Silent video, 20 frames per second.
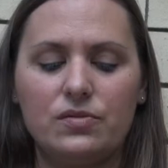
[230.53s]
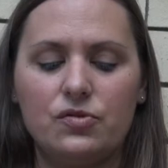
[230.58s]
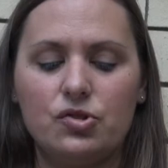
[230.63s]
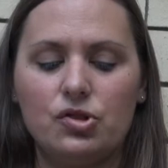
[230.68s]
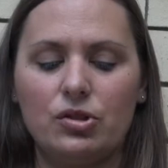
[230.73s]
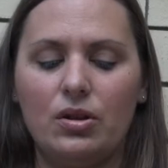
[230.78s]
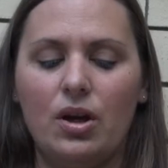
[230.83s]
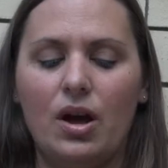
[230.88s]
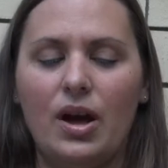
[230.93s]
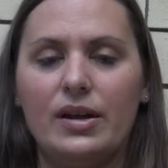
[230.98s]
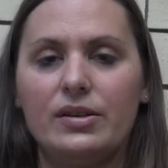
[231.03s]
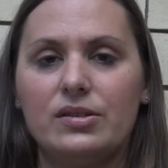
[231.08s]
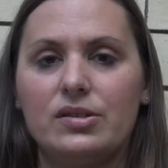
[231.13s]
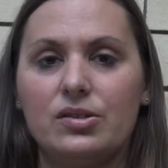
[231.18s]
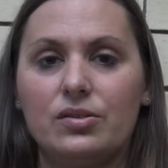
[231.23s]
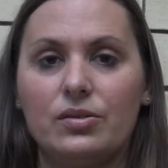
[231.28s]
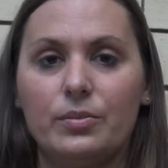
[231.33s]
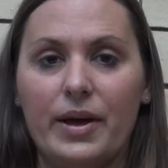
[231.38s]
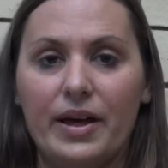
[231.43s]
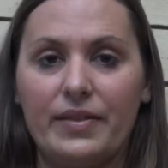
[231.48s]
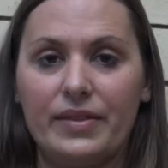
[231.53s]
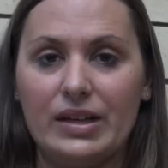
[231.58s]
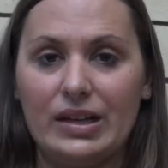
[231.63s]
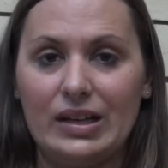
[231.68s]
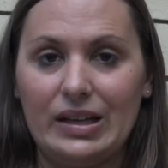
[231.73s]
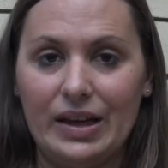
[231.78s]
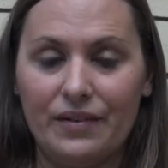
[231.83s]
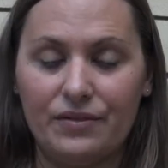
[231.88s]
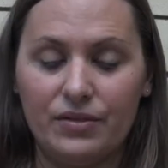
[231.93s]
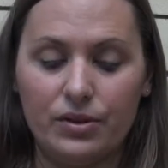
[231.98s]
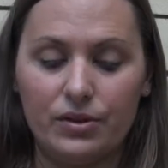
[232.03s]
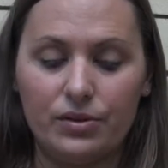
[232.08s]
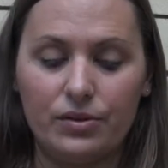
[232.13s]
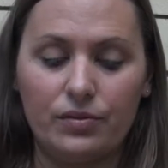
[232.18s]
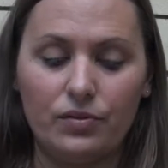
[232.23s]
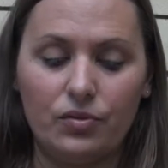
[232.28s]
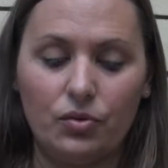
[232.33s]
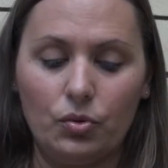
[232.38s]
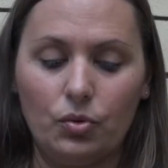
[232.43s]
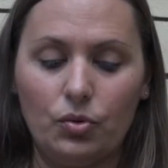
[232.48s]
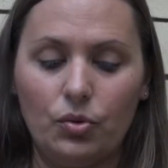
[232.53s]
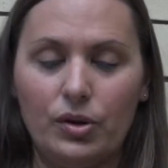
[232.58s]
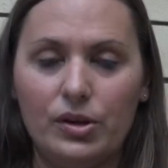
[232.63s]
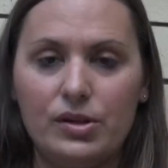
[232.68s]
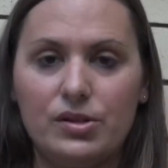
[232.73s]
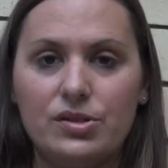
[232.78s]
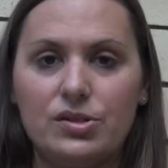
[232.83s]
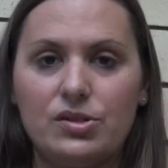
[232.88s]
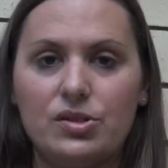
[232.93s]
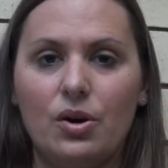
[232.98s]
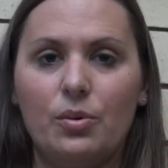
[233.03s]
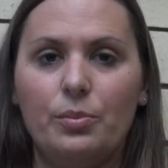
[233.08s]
of July till about the 11th of August,